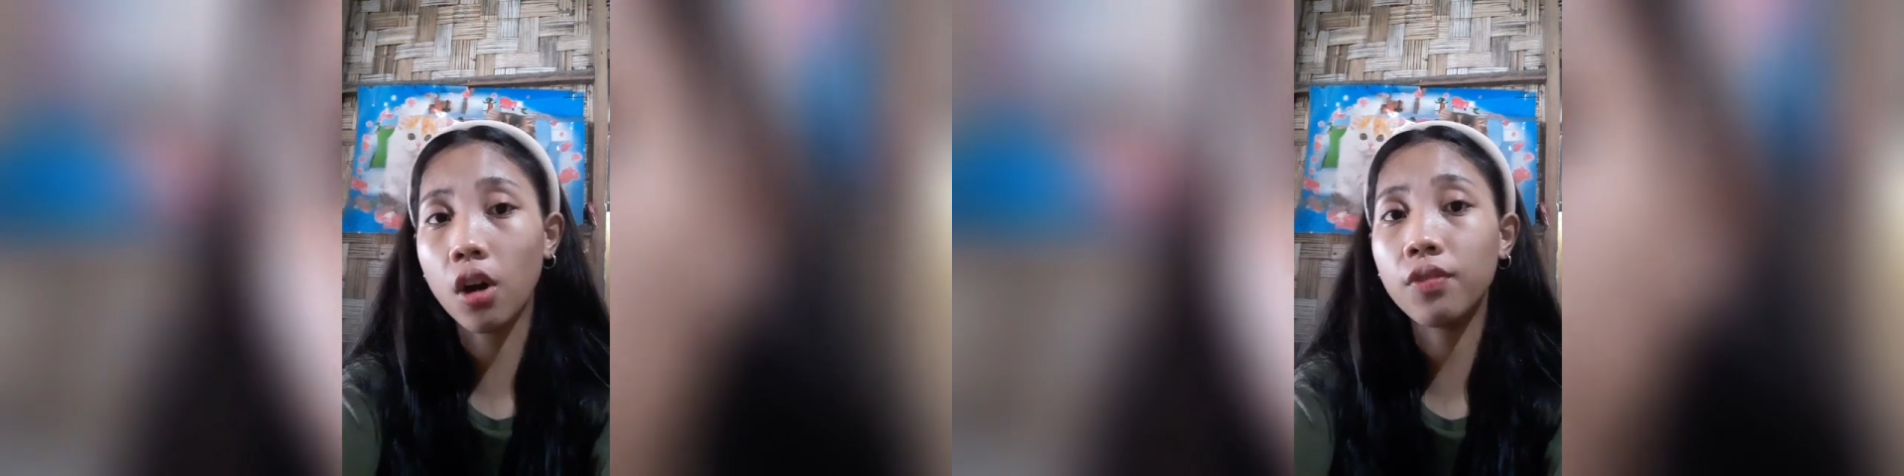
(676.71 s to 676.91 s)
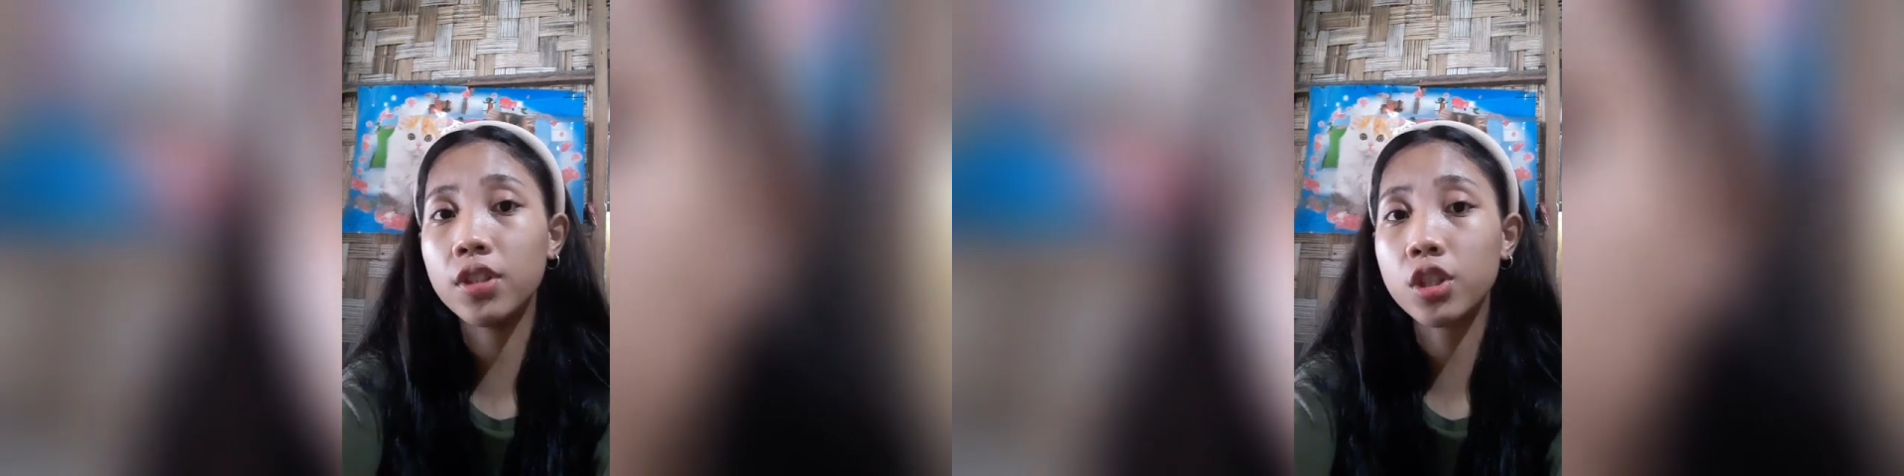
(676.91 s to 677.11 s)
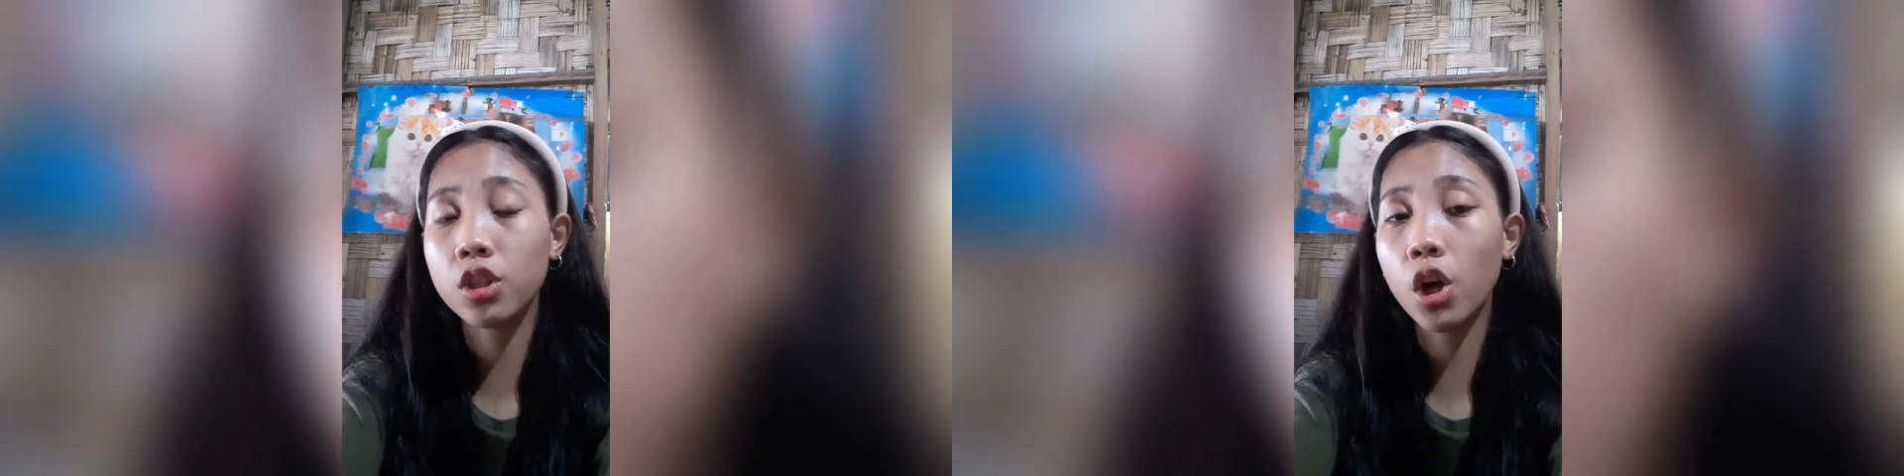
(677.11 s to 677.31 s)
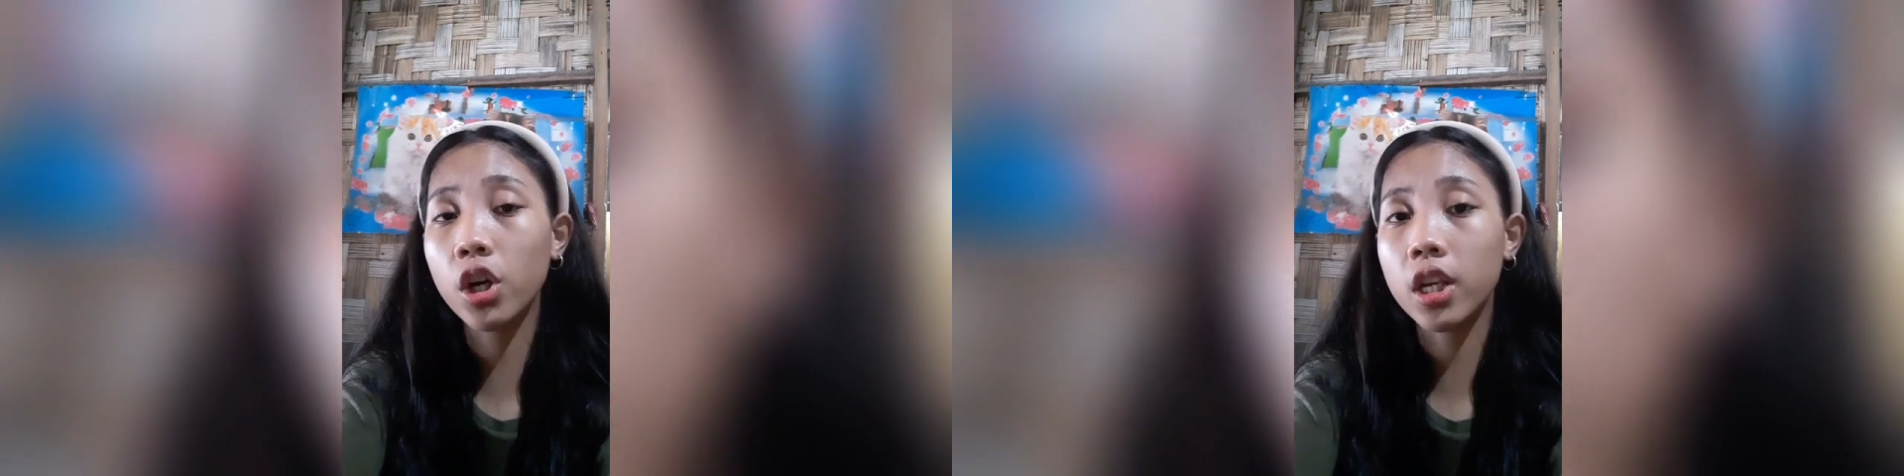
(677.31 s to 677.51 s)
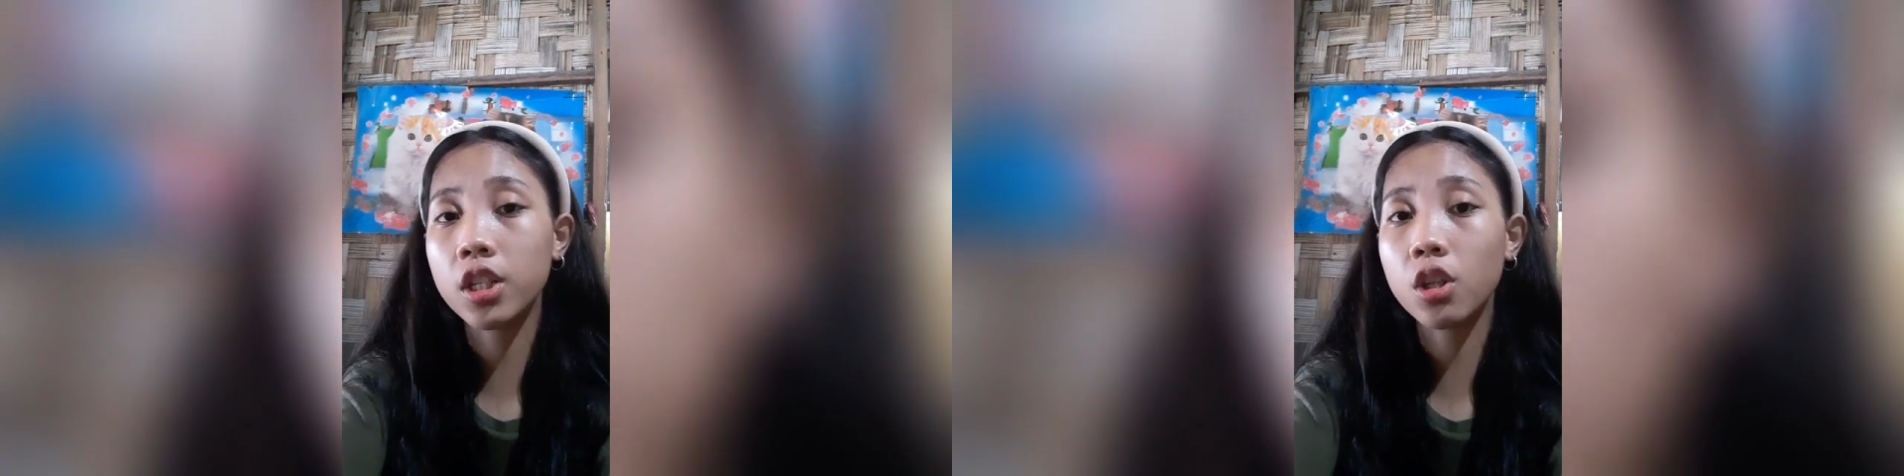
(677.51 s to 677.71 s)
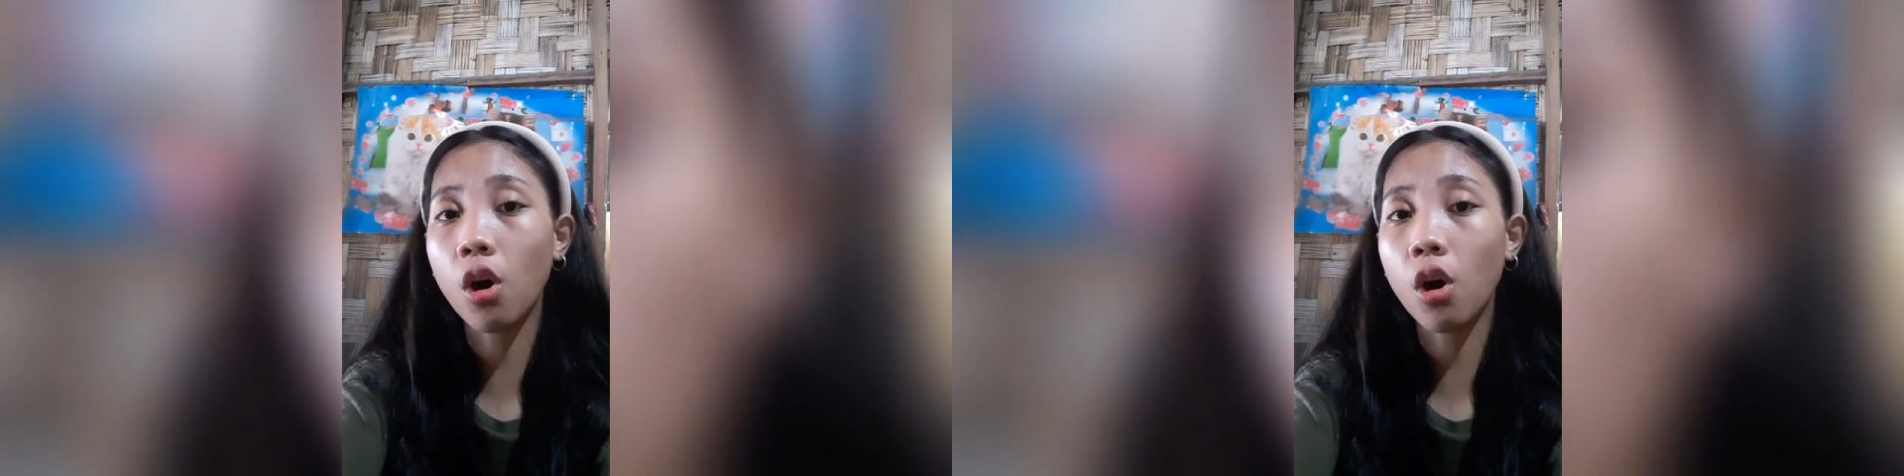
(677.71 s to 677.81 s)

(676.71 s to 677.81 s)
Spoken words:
of the story is